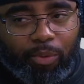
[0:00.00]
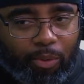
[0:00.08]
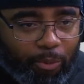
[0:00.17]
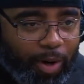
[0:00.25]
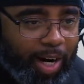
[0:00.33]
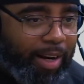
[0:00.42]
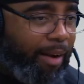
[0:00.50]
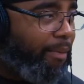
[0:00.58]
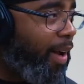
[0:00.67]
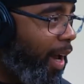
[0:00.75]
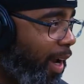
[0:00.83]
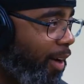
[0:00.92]
Where can I
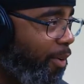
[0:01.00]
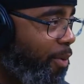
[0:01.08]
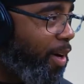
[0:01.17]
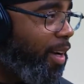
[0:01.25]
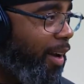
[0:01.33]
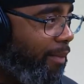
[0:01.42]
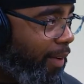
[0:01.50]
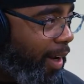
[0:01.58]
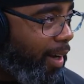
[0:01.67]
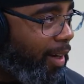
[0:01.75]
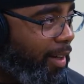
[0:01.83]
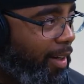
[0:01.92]
find? Who can I
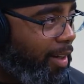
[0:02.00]
find